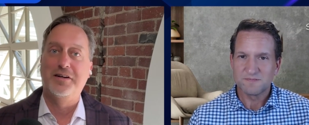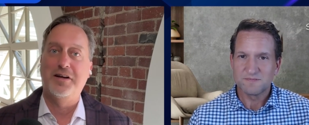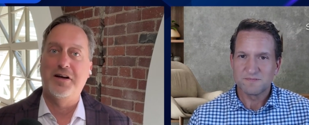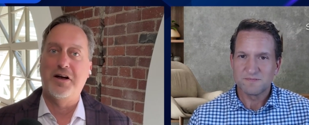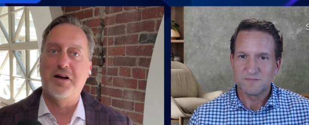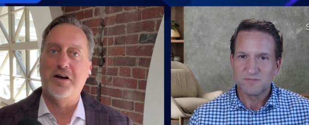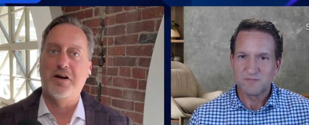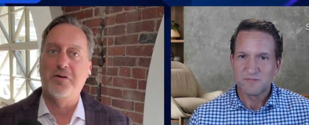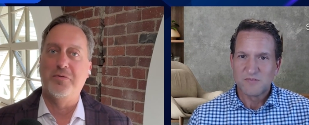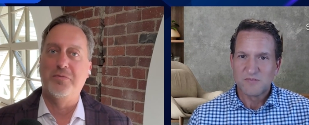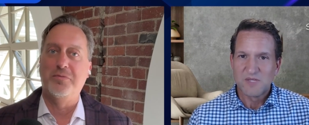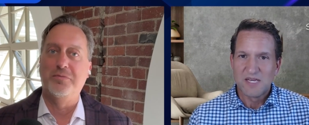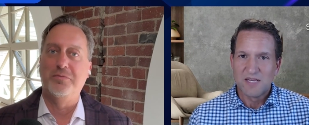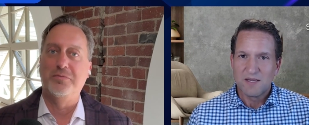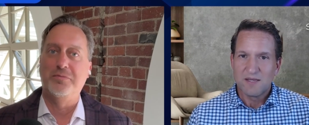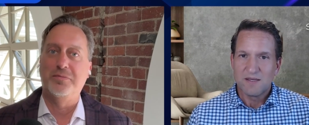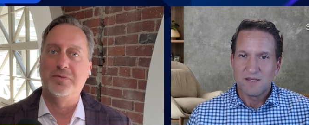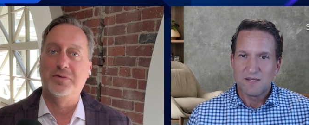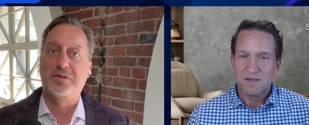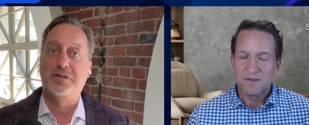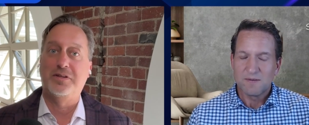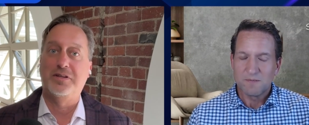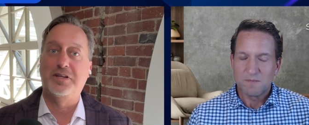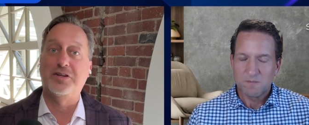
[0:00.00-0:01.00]
Speaker 1: um,
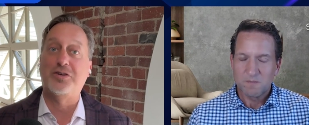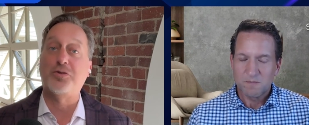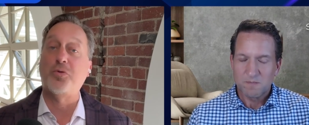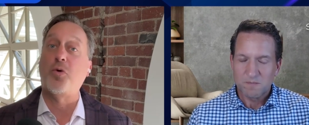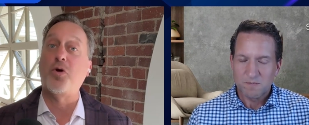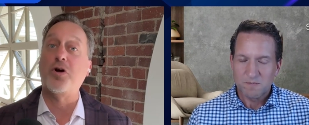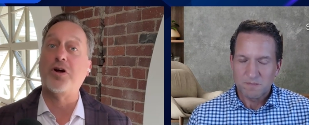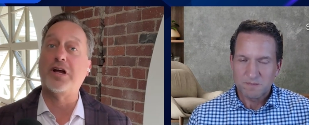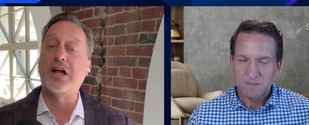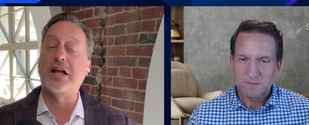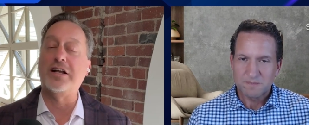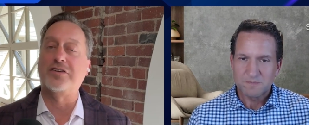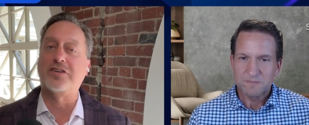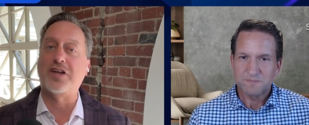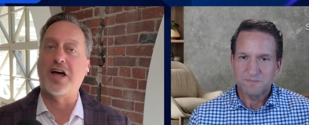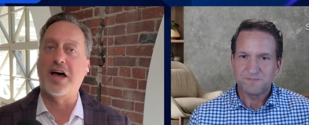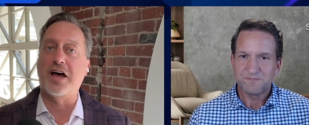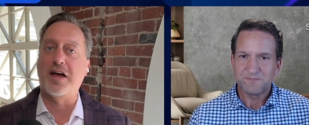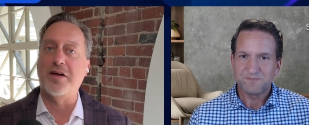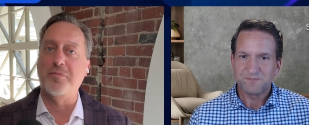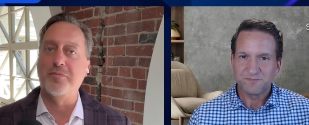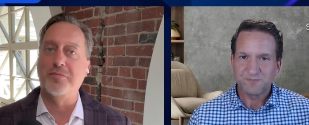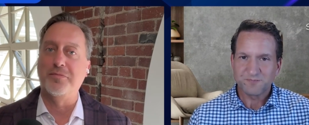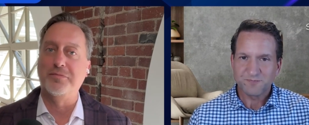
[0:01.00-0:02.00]
get to work on time?